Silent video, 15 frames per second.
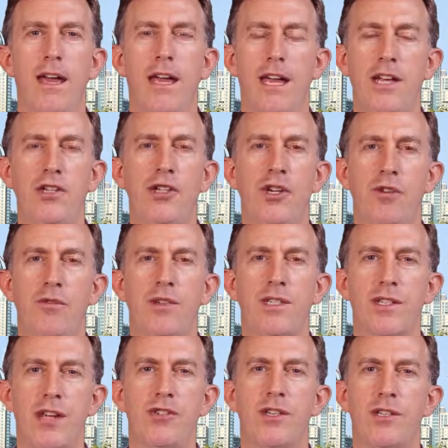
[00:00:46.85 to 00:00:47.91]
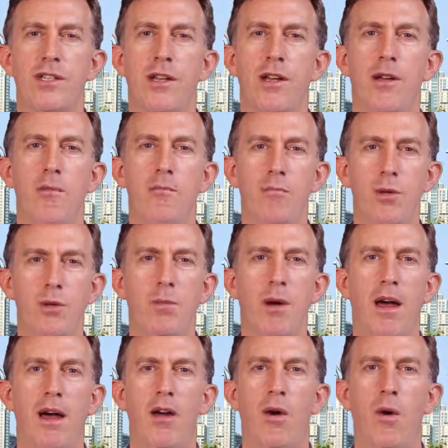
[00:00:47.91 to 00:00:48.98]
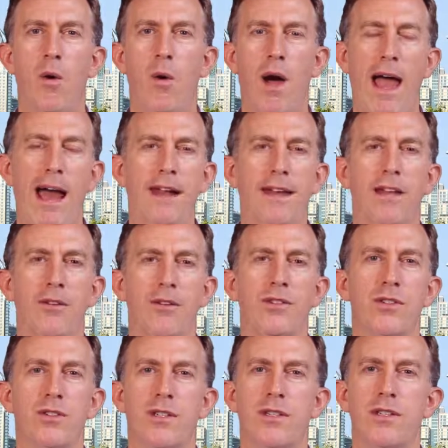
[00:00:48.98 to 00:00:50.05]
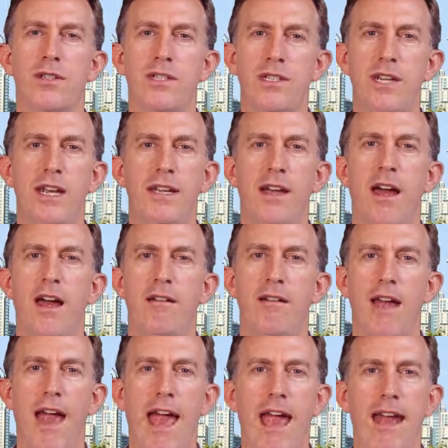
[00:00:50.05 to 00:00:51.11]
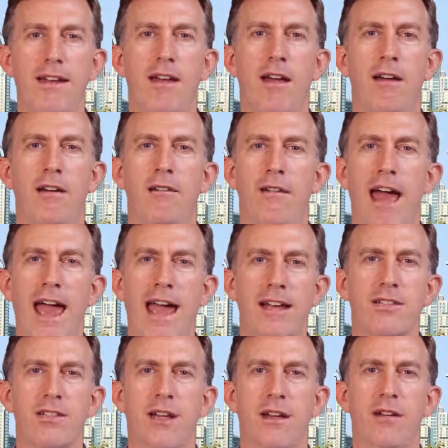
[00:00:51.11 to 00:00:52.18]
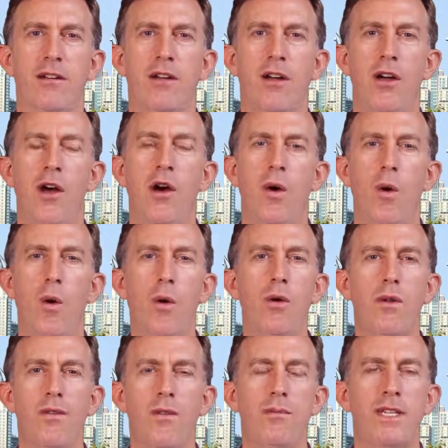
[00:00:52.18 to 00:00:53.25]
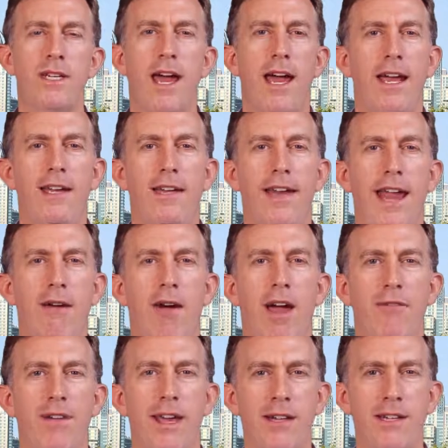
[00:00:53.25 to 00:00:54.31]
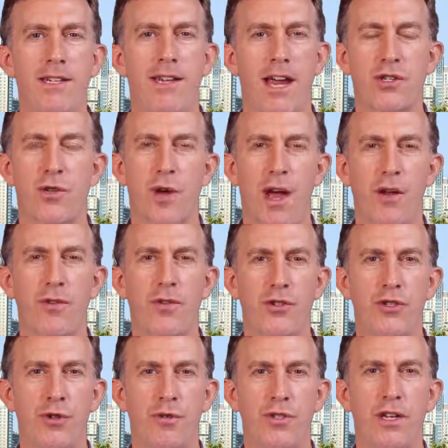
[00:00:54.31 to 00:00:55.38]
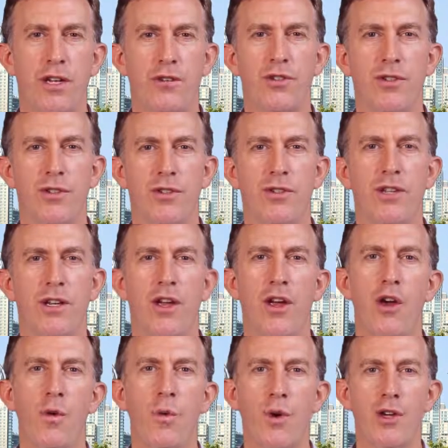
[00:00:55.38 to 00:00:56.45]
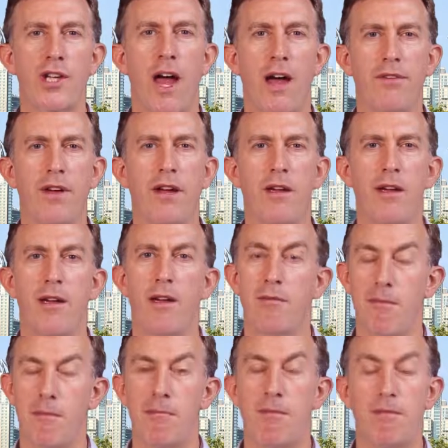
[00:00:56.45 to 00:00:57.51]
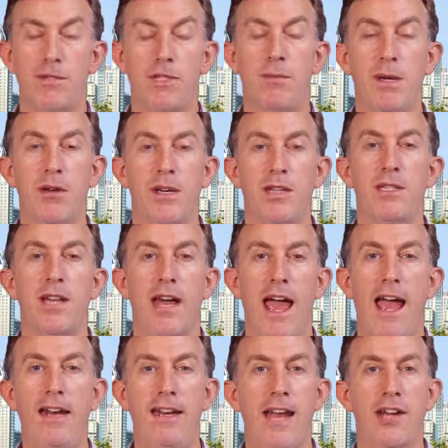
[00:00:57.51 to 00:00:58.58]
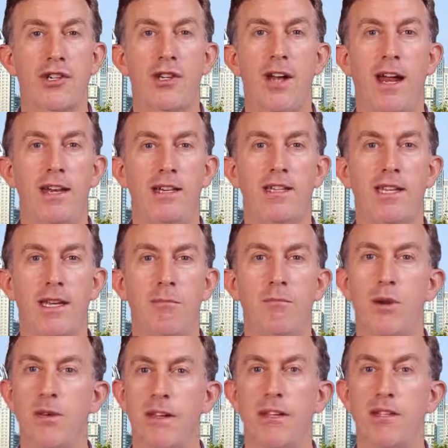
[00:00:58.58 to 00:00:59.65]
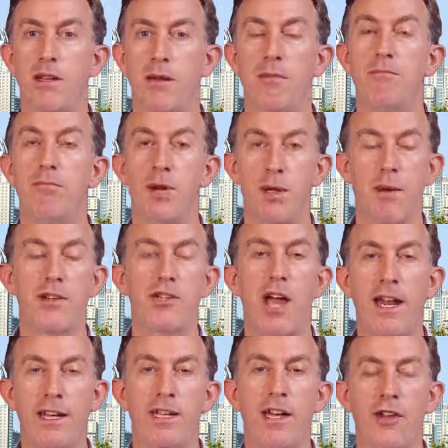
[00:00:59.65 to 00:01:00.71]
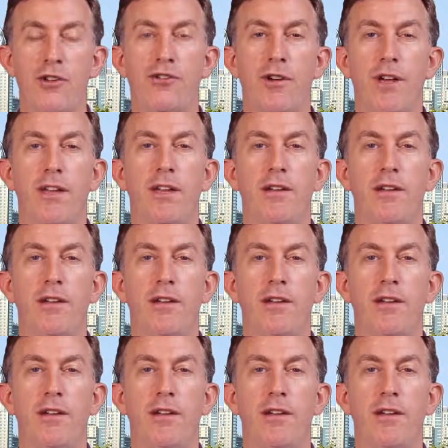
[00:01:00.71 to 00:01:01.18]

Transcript: Insurers such as Bupa or Allianz, Cigna, Aetna, AXA, all of them today now have international health insurance solutions which cover, to be honest, any nationality moving to pretty much any country.